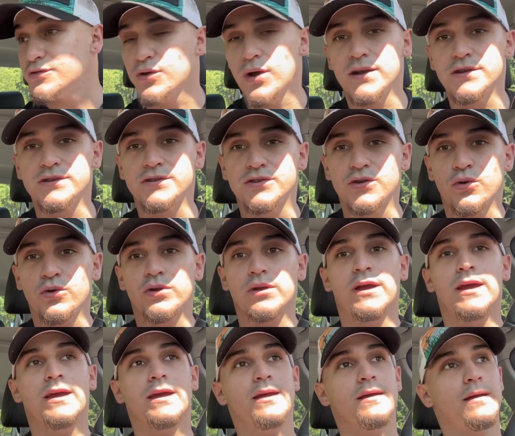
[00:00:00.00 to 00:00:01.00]
So I just told her,
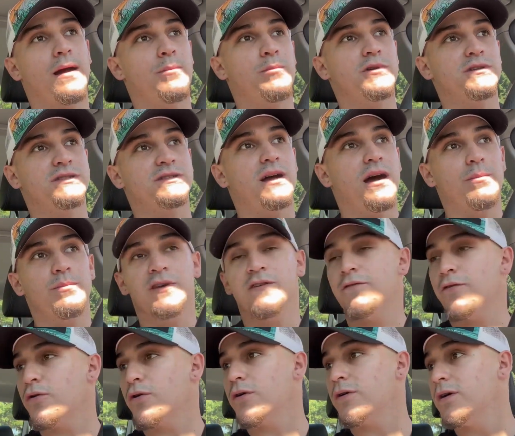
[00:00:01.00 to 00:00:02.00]
hey, I'm gonna stop
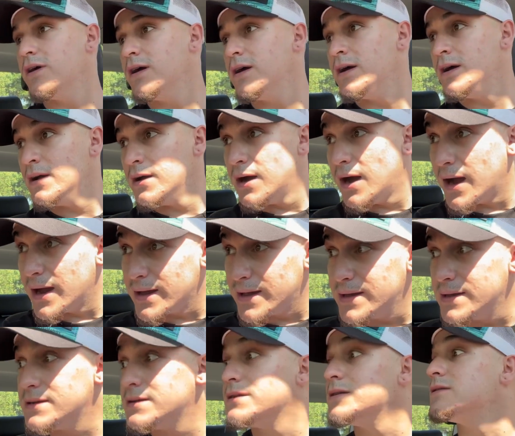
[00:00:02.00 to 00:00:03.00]
before I
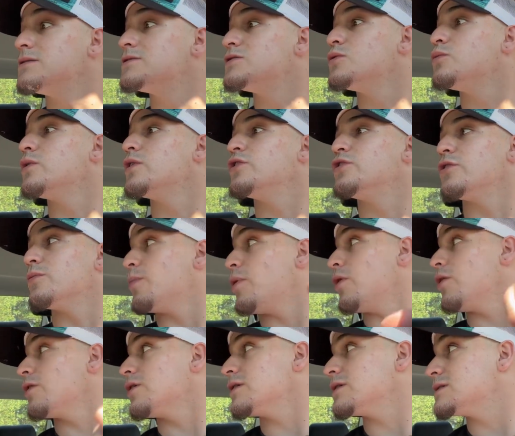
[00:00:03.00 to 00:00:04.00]
get to where you're
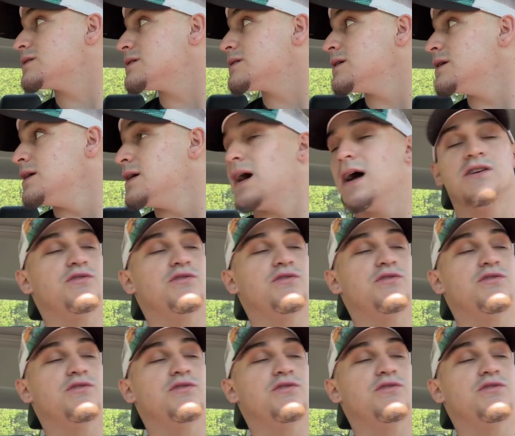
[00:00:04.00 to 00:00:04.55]
parked. I